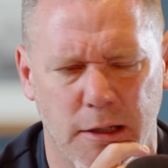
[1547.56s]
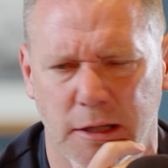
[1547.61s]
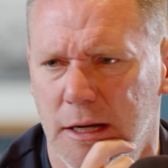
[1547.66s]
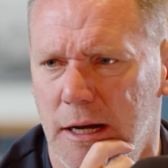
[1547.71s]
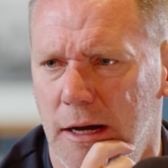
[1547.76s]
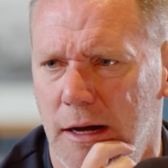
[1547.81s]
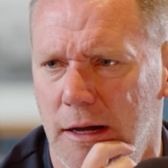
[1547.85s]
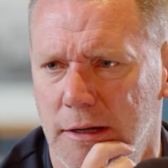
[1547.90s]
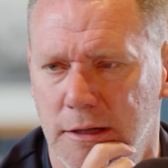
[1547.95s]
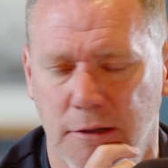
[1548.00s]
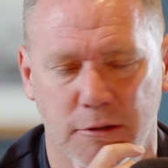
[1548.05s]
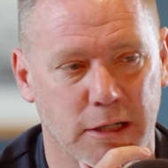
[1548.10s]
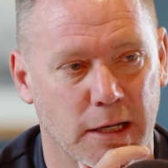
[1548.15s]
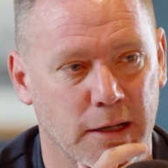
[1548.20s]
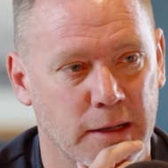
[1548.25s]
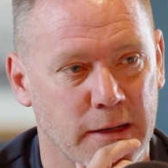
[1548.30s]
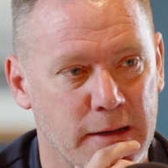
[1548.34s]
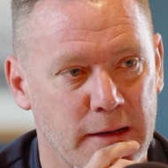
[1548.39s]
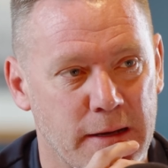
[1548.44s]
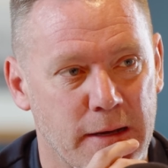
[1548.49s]
you can't. And he's
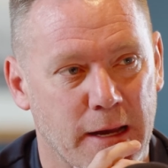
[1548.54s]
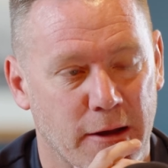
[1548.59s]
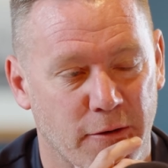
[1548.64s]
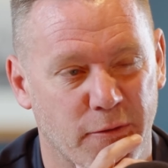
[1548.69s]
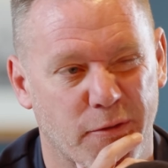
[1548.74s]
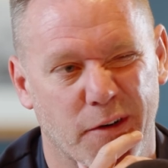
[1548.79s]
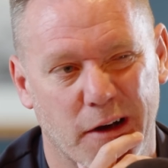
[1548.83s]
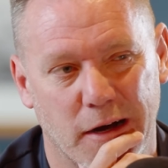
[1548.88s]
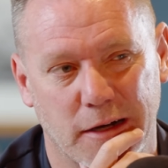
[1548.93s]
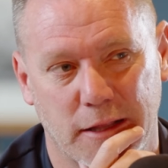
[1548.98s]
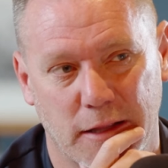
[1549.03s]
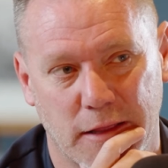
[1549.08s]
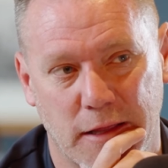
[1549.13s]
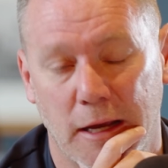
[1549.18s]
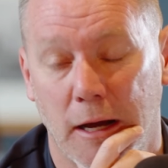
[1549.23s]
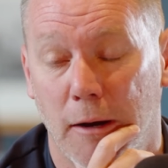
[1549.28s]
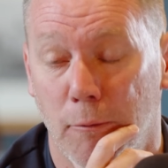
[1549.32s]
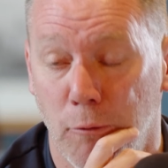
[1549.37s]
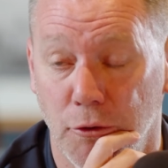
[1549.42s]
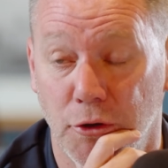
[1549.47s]
like, in fact, I
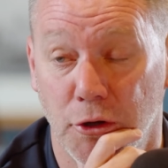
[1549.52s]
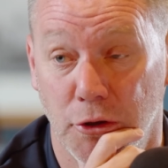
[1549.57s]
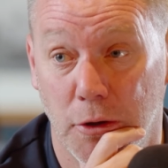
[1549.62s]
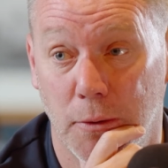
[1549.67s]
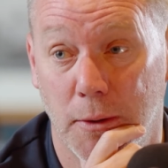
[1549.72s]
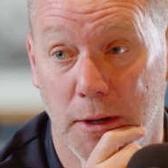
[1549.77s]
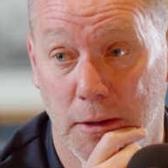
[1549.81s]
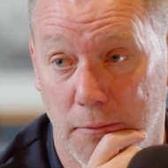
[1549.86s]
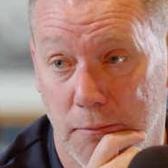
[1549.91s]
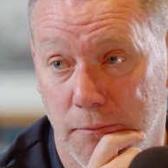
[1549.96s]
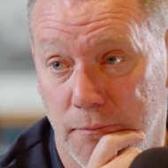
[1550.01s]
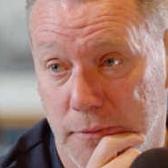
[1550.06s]
think I'm going to do it